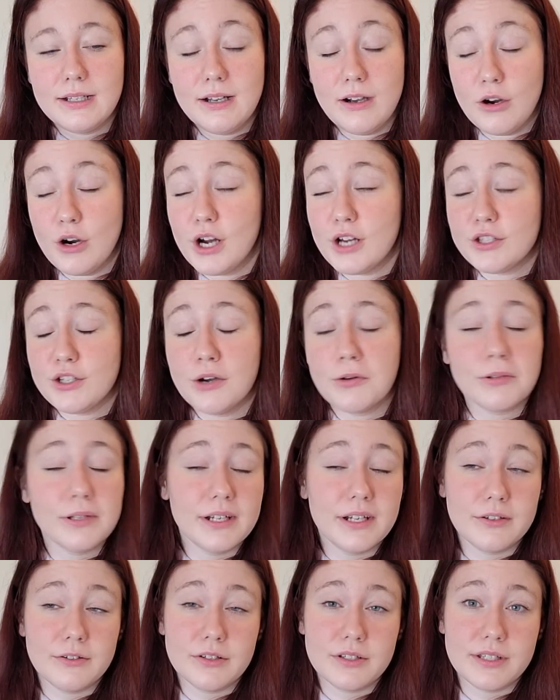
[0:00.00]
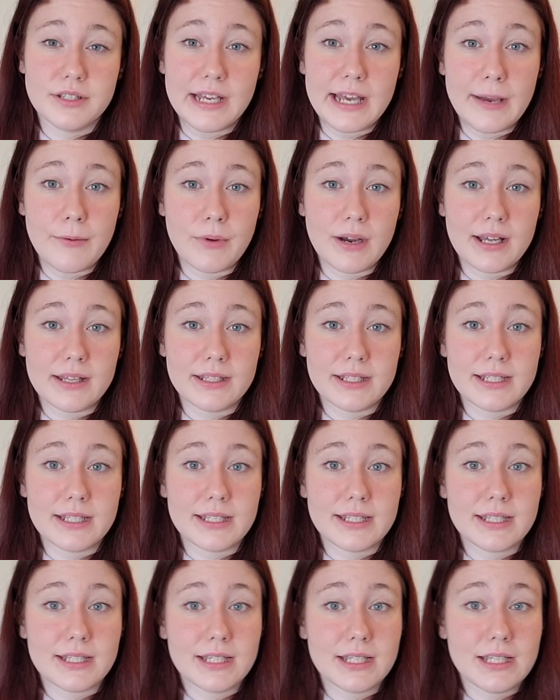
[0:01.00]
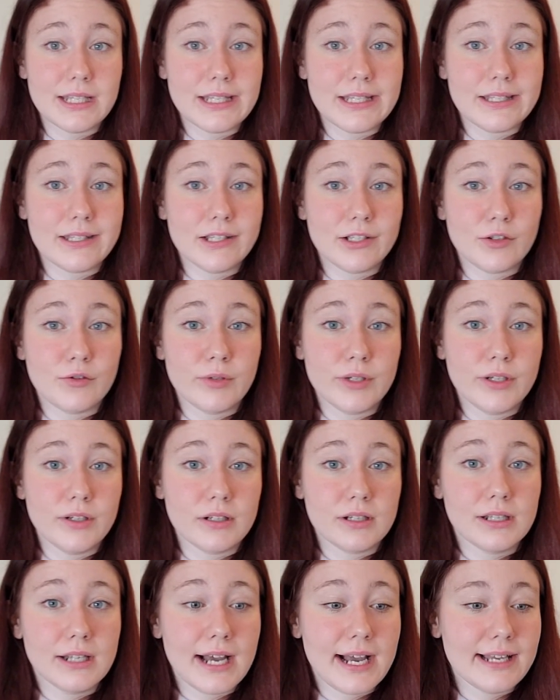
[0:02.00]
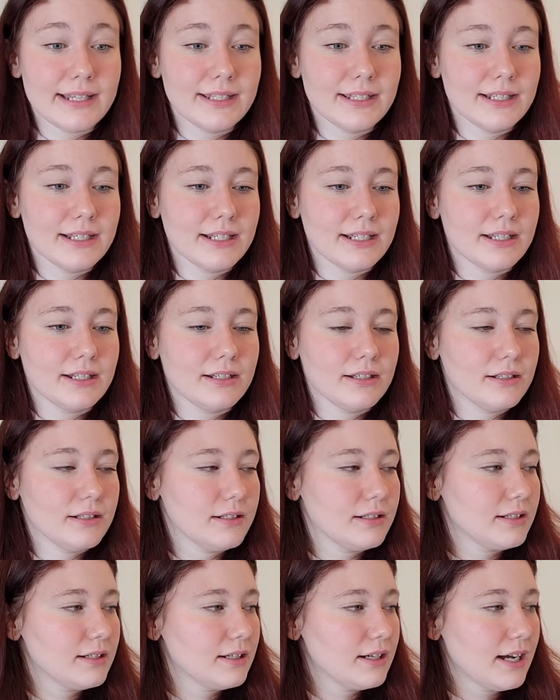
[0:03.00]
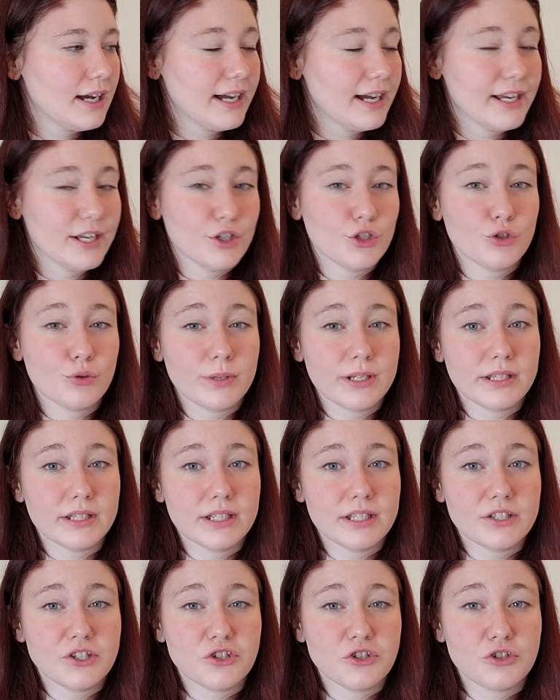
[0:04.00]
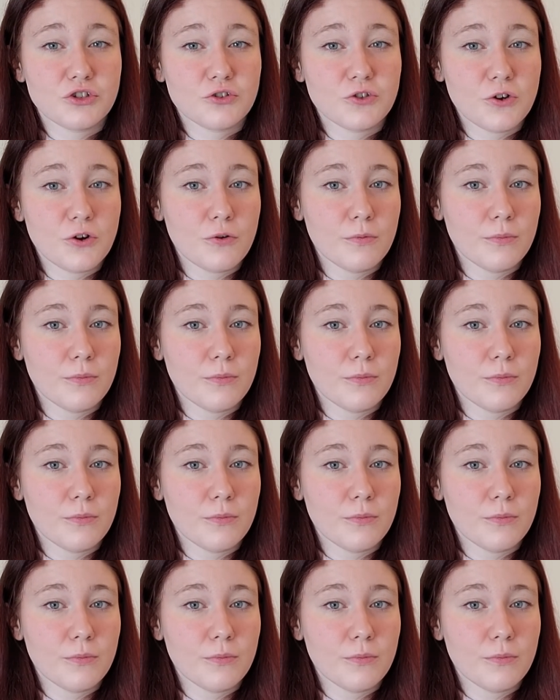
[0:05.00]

or I totally understand why this is a queer classic. I enjoyed this so